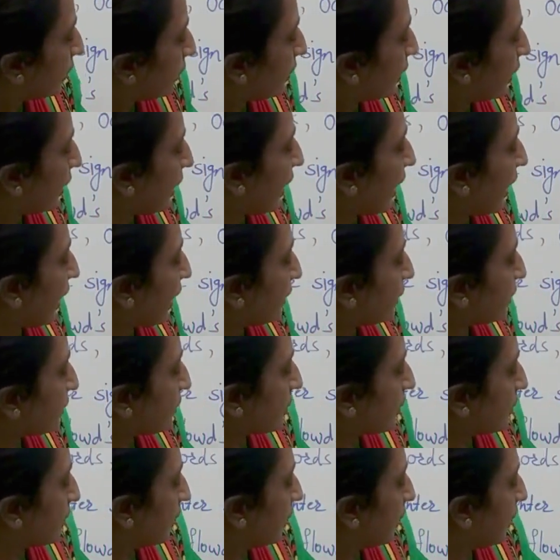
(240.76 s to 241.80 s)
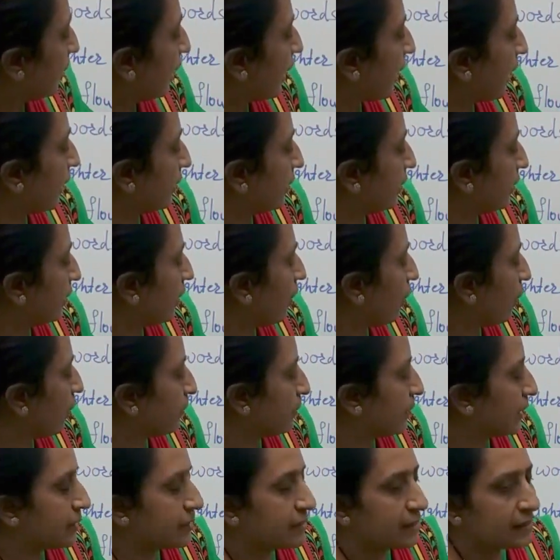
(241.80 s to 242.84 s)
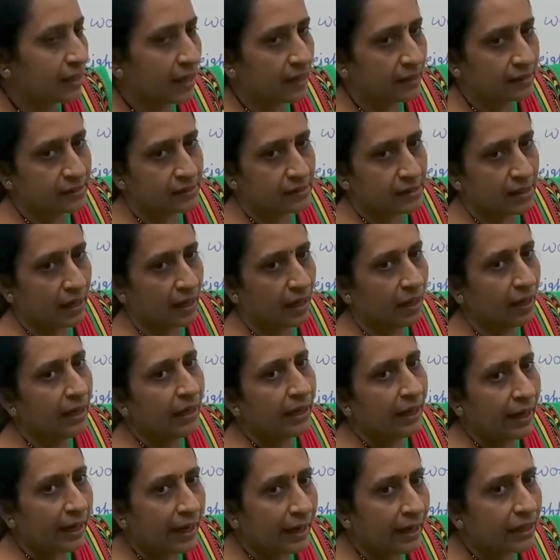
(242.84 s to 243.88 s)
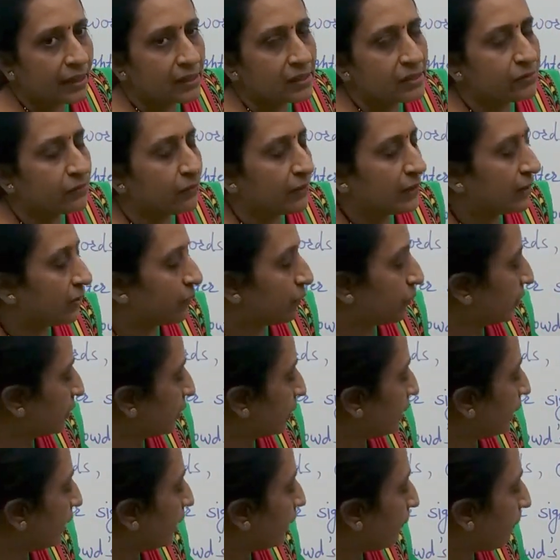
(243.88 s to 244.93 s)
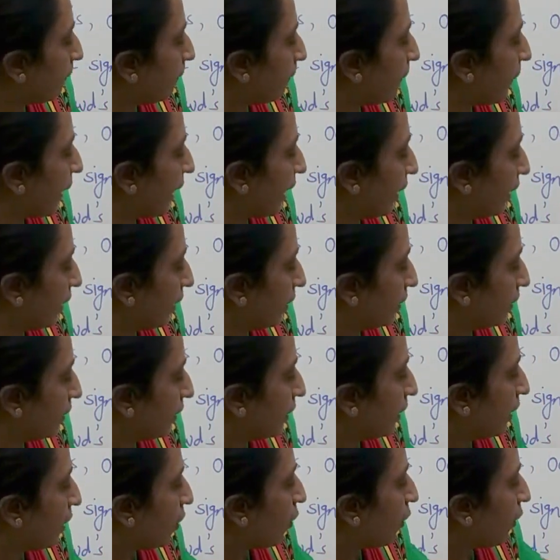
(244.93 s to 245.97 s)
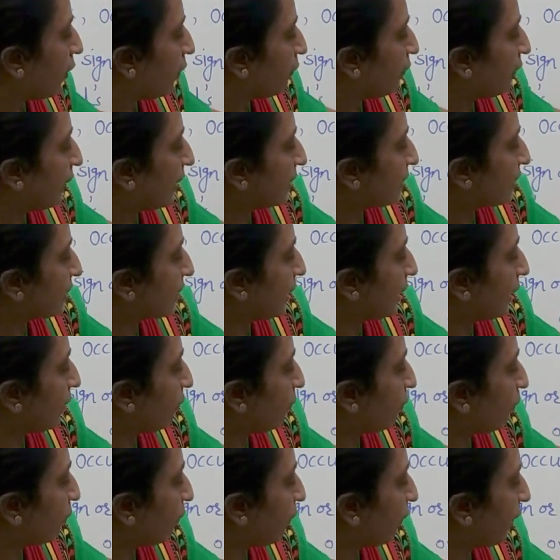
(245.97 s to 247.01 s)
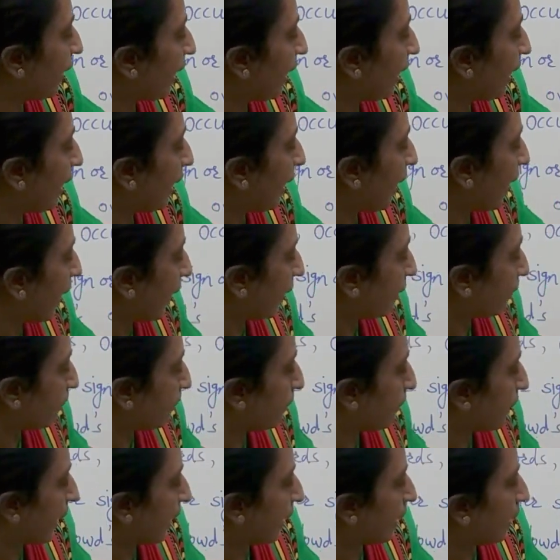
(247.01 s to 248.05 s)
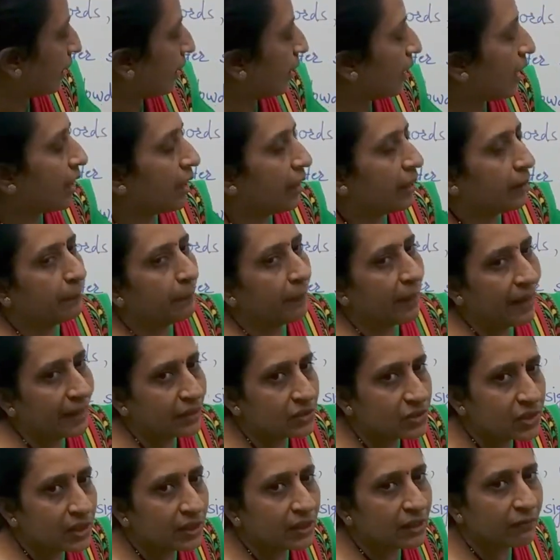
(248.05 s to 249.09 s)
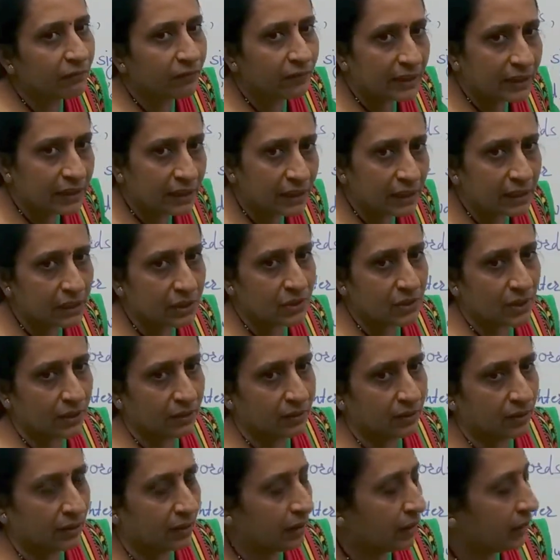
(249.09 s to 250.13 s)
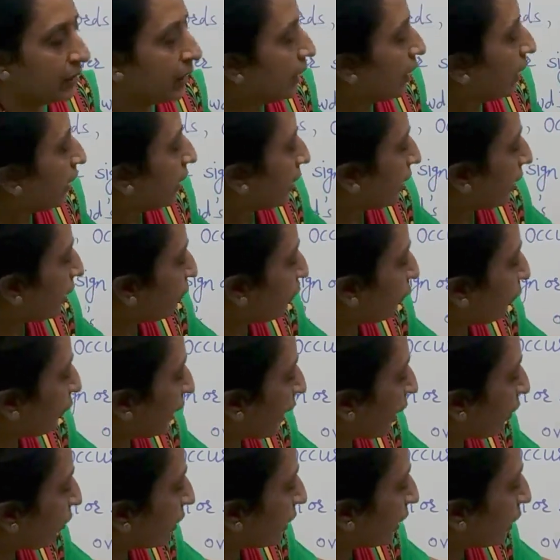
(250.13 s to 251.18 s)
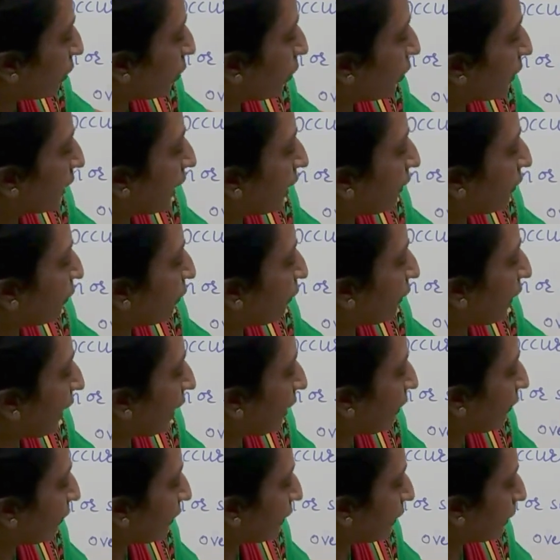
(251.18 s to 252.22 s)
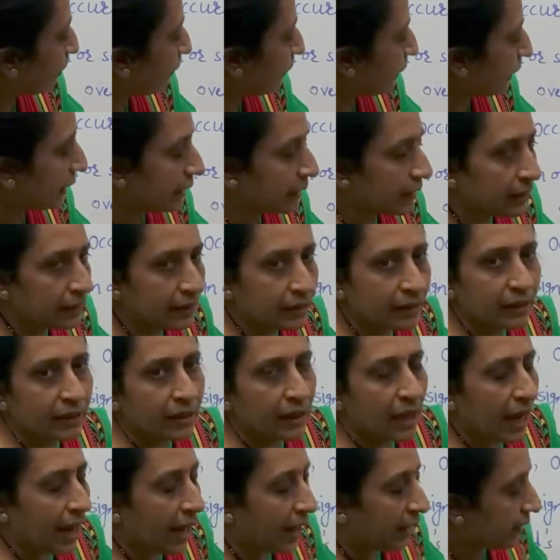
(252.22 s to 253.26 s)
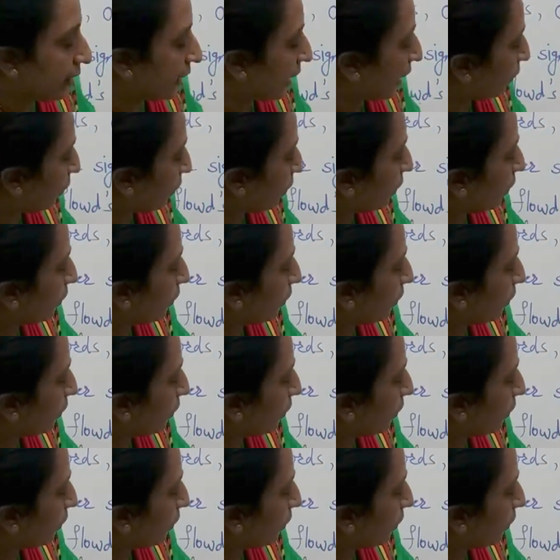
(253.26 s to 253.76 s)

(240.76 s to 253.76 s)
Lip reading: The last line of this stanza ends with the word bell. Obviously, fell and bell are matching with each other. If we have denoted fell with B, and now